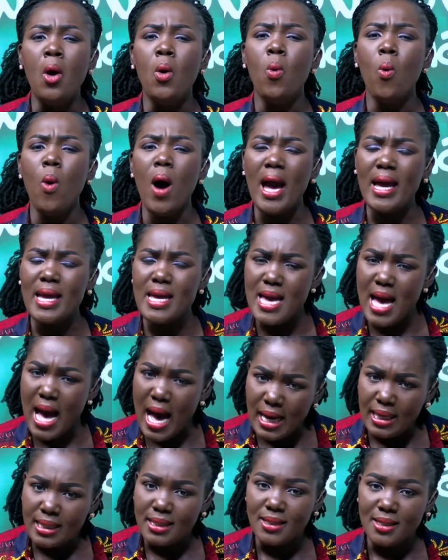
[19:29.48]
Why
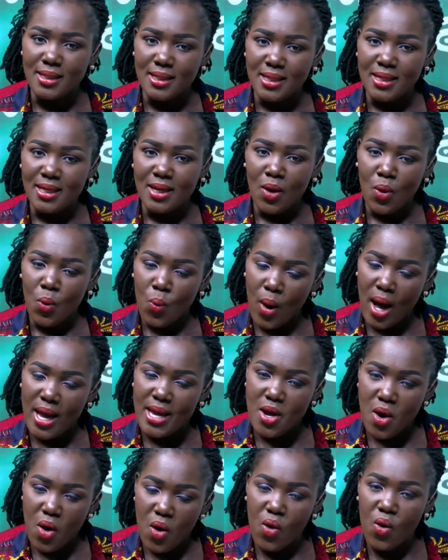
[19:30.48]
ya? Why
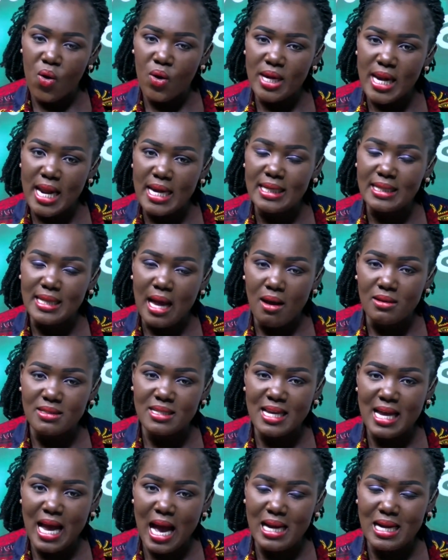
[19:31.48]
yo? And at
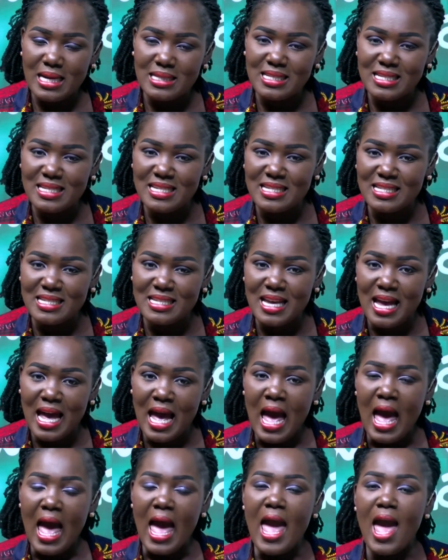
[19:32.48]
1,000 Ghana CDC,
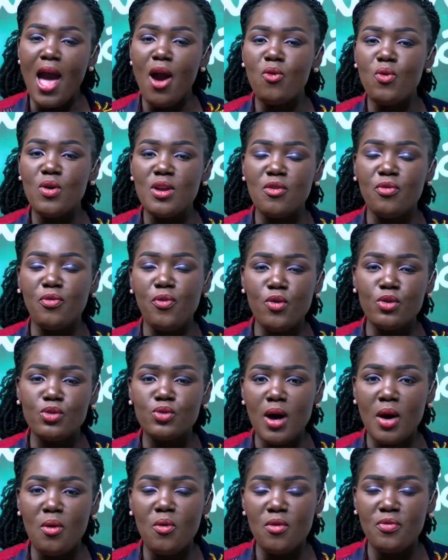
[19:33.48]
a good phone
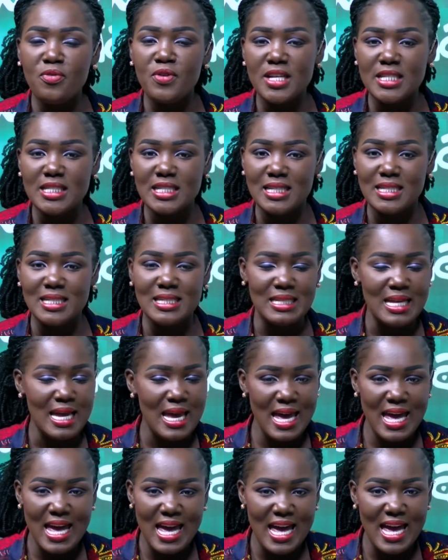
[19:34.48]
so I could fear she.
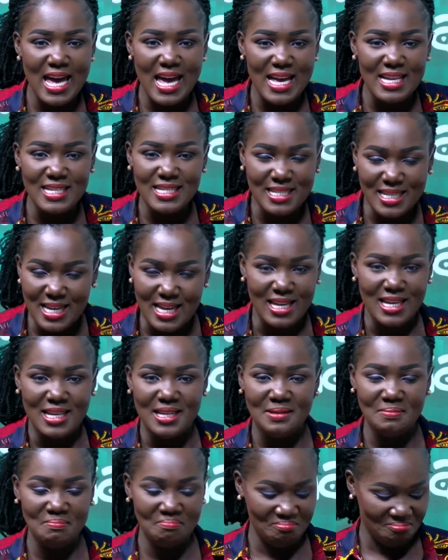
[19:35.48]

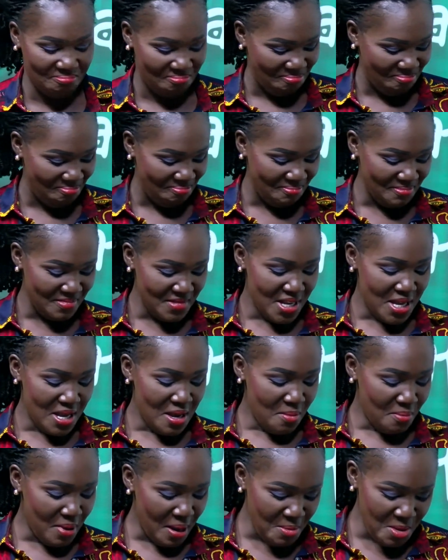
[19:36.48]

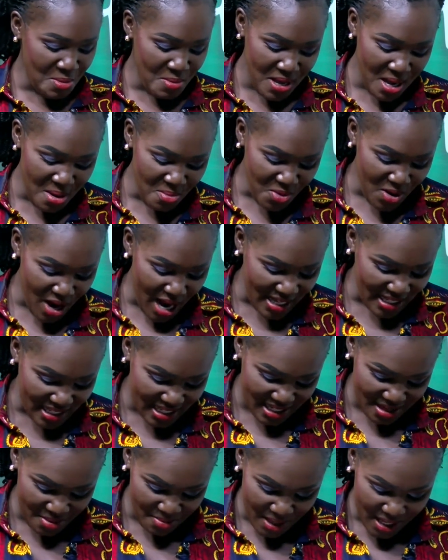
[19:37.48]
Pammy museum
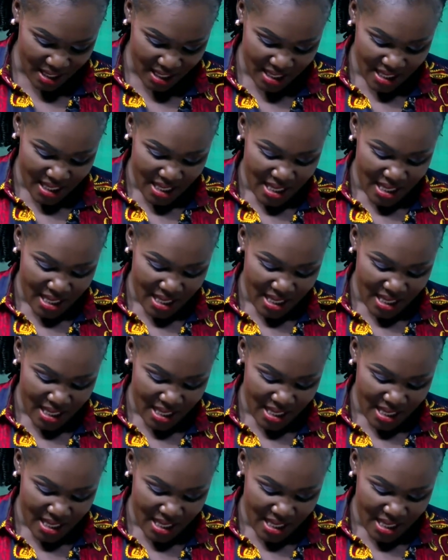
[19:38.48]
crashes me.